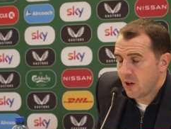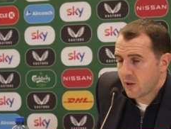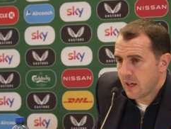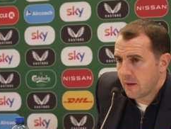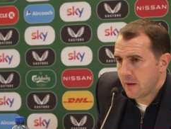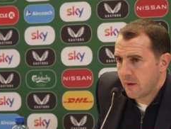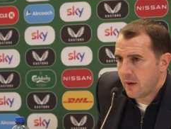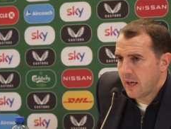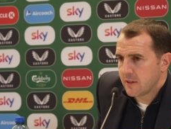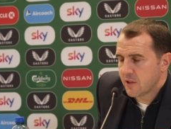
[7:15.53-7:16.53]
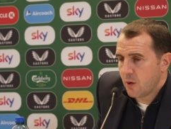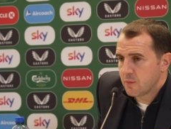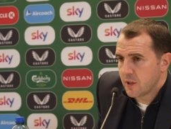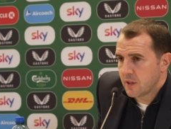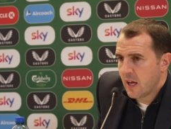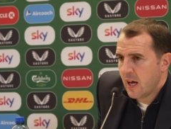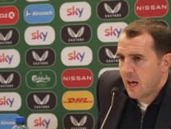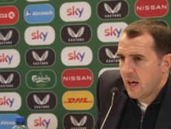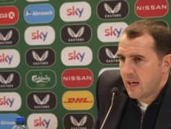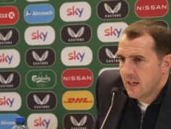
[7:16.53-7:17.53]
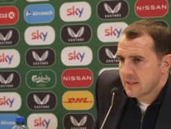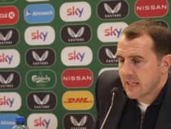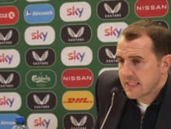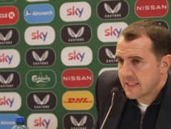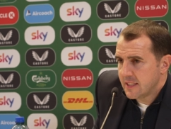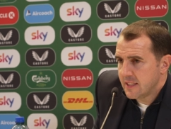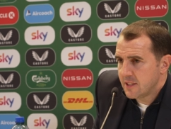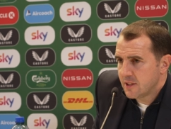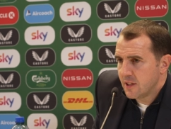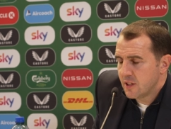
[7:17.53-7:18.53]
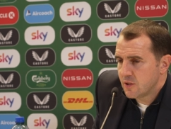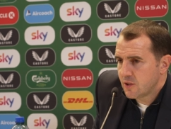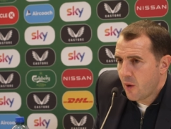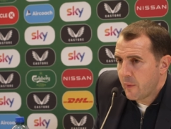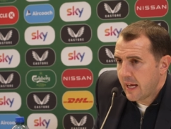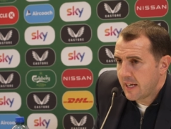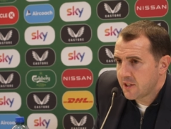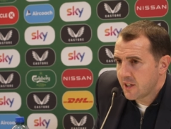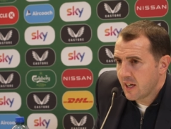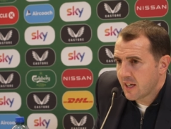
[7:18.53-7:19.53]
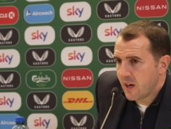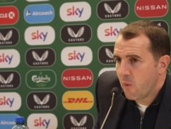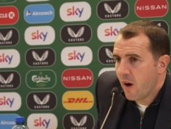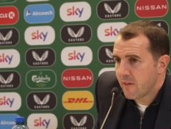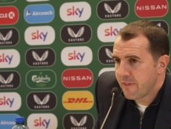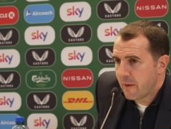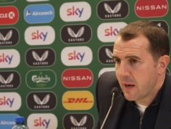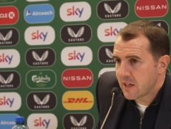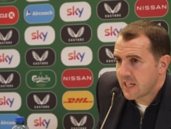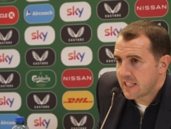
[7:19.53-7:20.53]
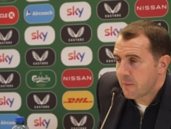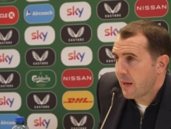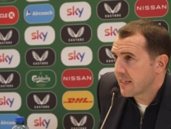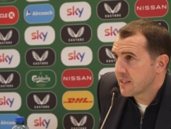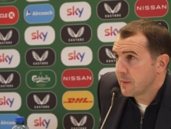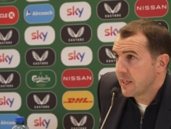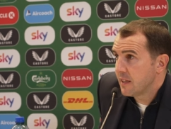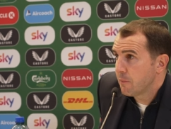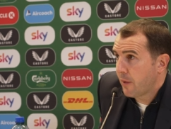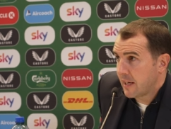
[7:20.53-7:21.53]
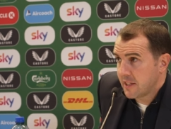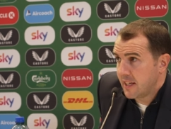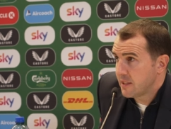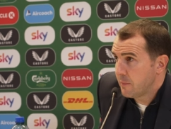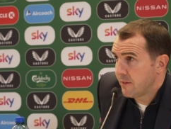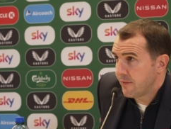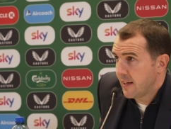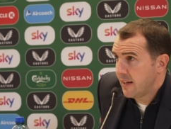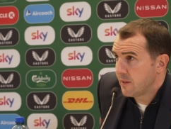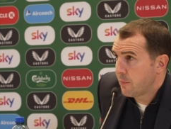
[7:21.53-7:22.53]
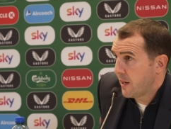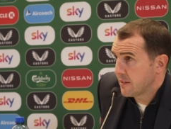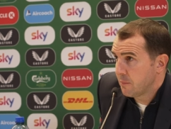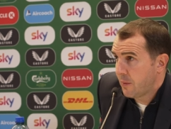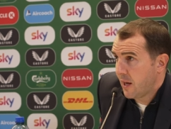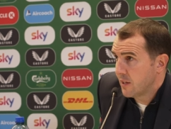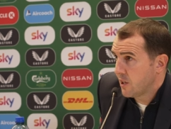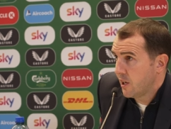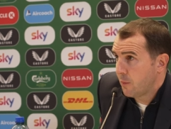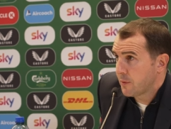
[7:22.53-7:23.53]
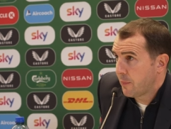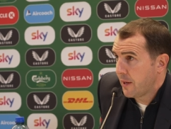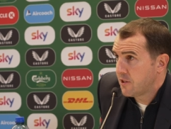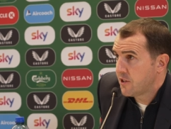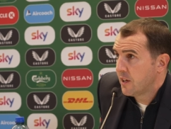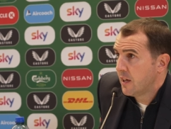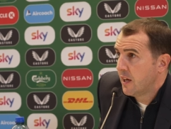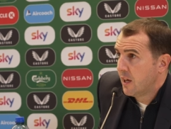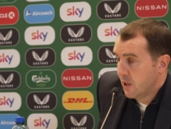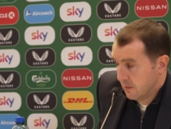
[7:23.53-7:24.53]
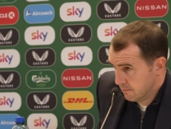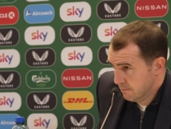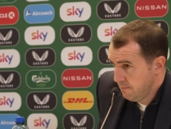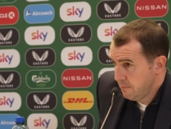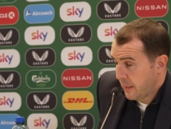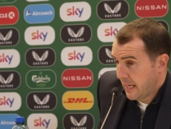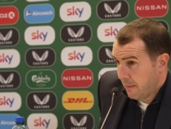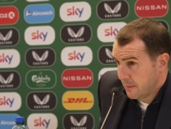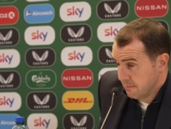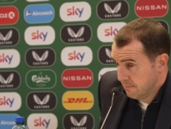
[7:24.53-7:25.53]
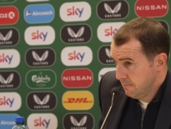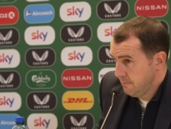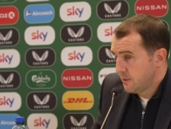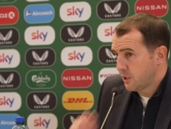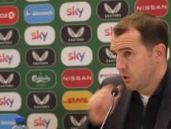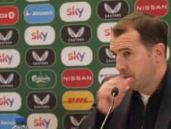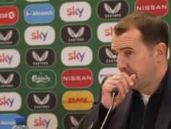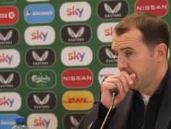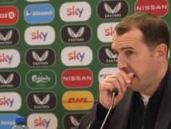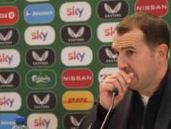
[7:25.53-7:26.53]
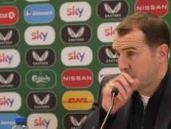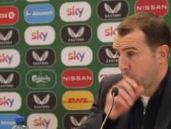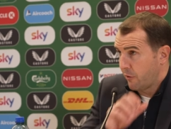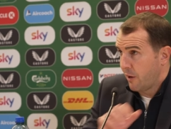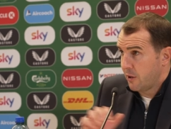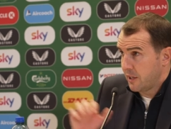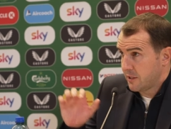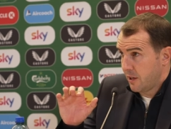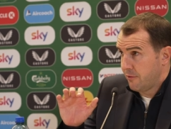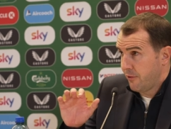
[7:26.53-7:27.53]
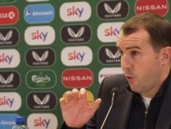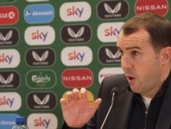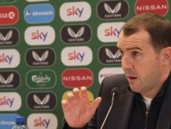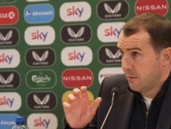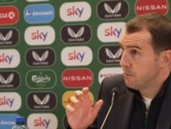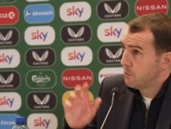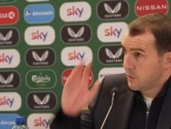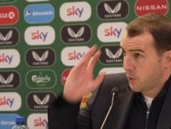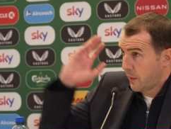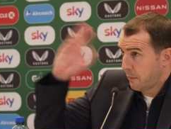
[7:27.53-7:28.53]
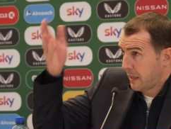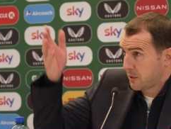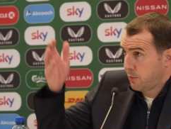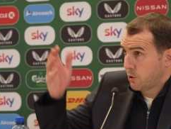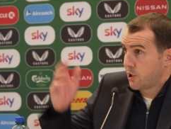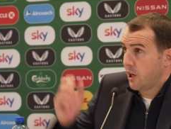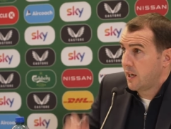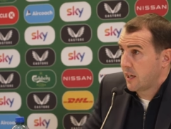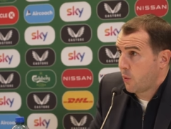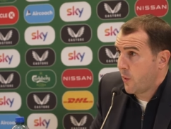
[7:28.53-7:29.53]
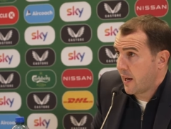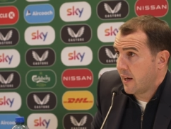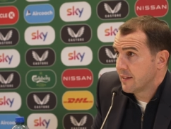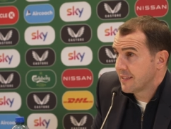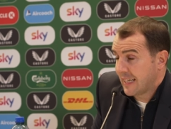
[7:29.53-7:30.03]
Look, in terms of, that's the domination I kind of want from our centre-backs, to be pressing into midfield, pressing players high up the pitch, being able to swing round into a four with the wing-backs pushed high like a winger.